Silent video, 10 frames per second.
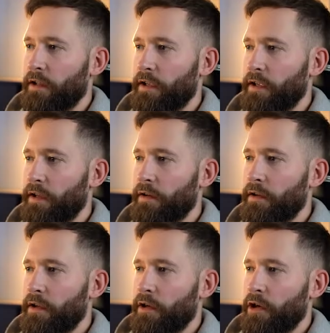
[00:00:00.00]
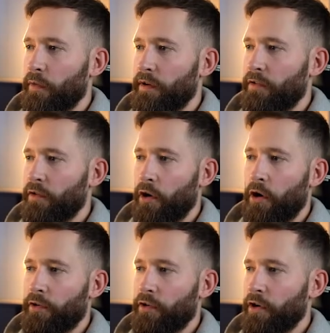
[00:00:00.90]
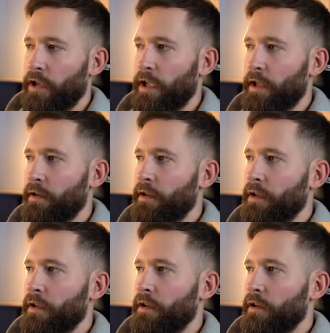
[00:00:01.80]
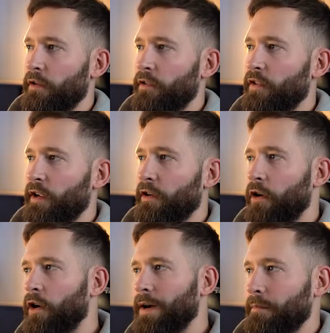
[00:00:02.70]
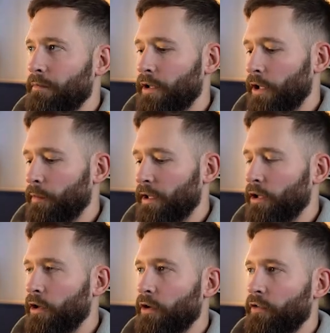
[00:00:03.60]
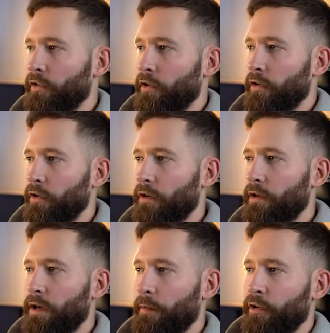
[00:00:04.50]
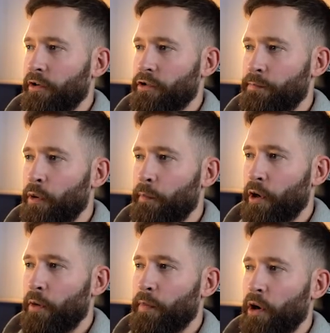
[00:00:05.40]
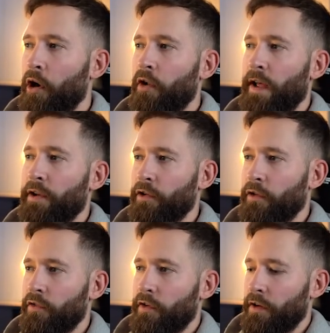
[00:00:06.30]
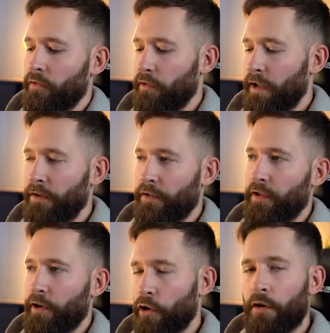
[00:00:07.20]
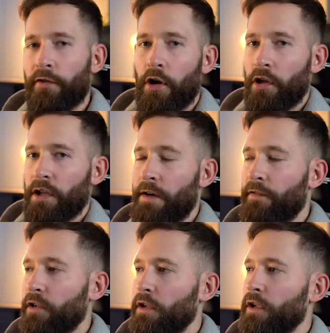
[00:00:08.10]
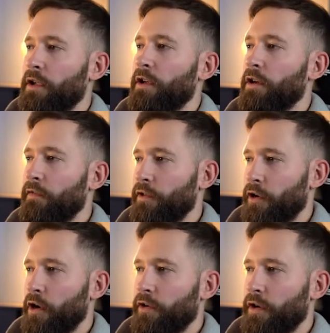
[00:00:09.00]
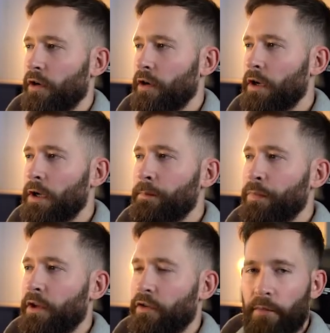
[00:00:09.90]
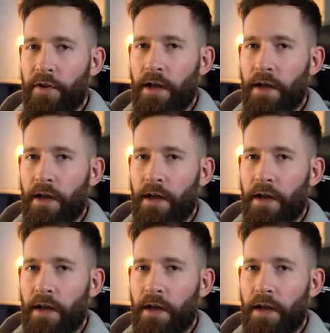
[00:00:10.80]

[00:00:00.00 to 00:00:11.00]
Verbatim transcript: clicking, going to audio gain and seeing, oh, I'm a little bit low, so I'm gonna just pump it up. But all that does is raise the overall level of your audio. Something